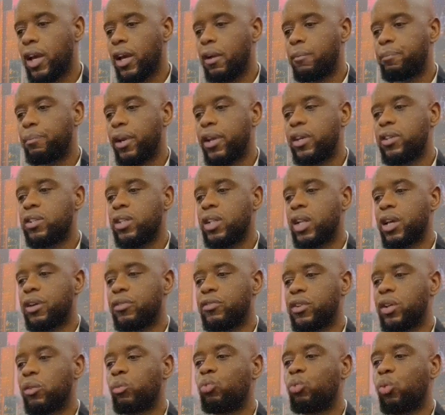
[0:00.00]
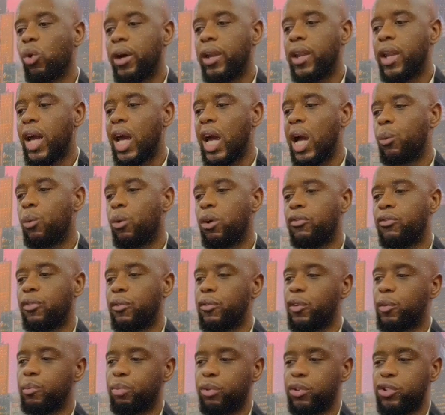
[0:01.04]
Based less than 1 hour from
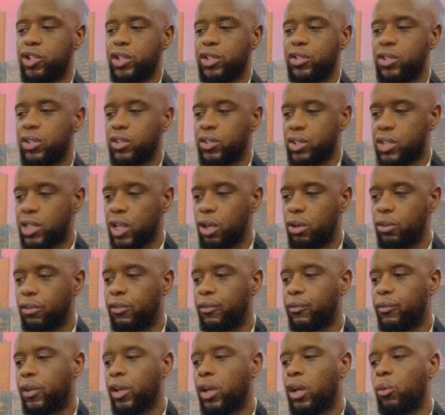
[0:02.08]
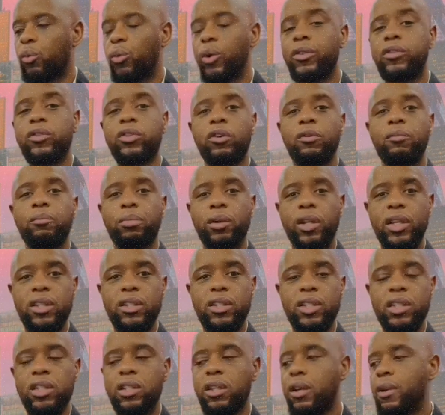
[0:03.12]
the project itself. Once
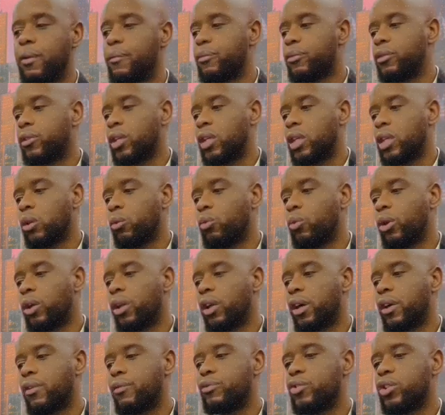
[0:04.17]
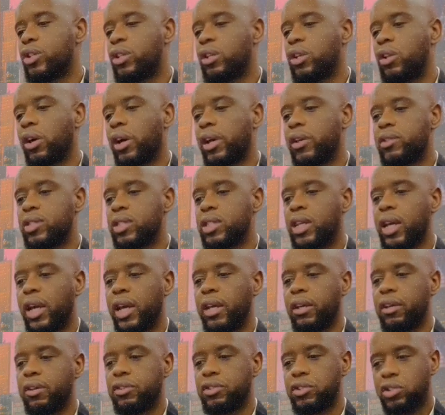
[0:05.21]
completed, the
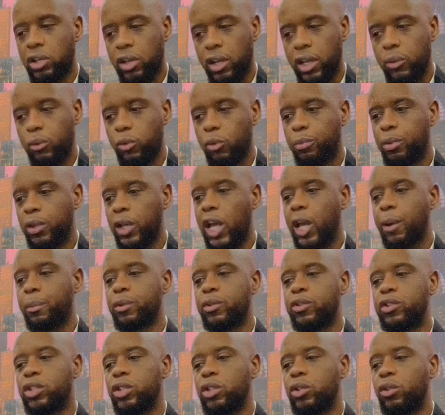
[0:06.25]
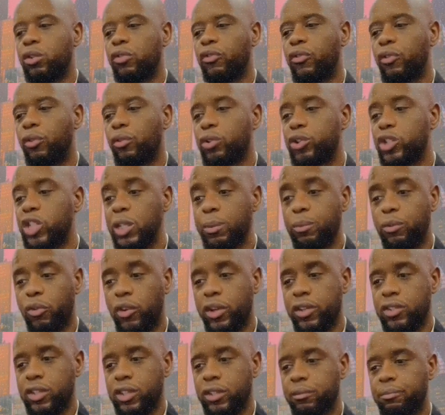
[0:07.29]
190-acre site will be able to use for sheep
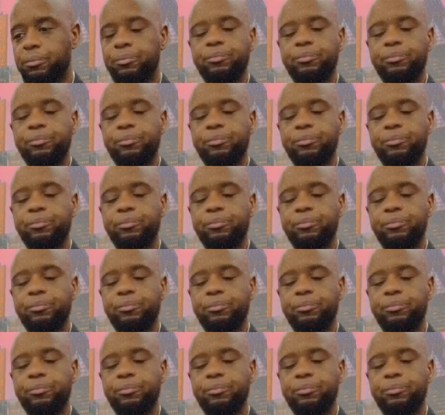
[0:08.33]
grazing.